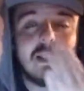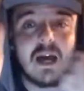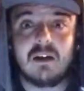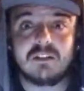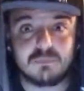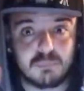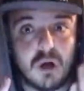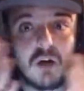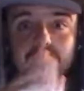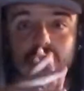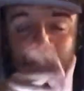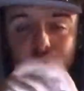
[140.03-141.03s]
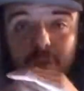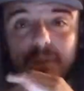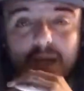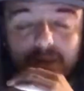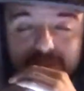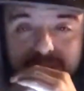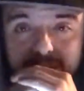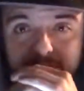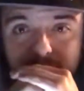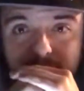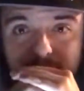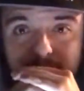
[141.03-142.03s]
Now it's Brock versus Roman Hell in a
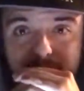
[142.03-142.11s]
Cell.